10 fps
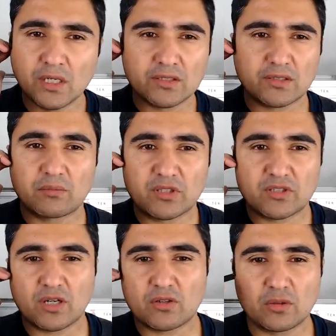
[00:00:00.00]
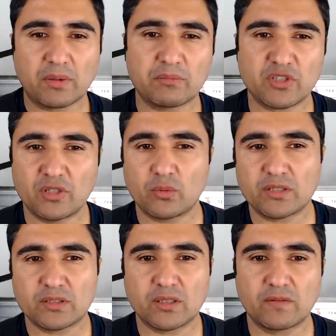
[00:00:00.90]
something stuck on my machine? Why
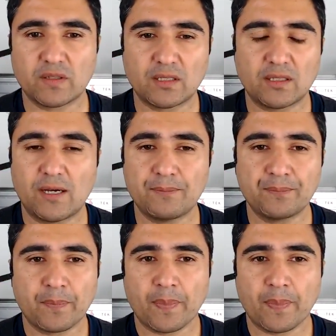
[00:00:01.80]
is it giving an alarm?